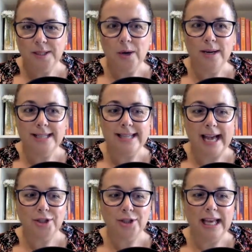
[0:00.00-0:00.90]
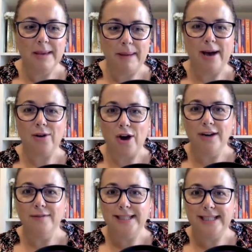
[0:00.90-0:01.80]
So it is actually about
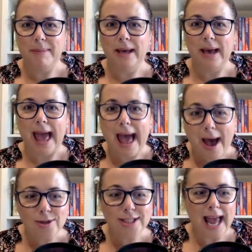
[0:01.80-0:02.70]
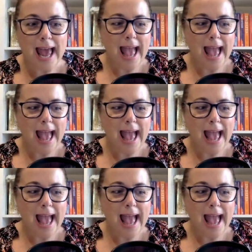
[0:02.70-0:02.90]
kind of stepping out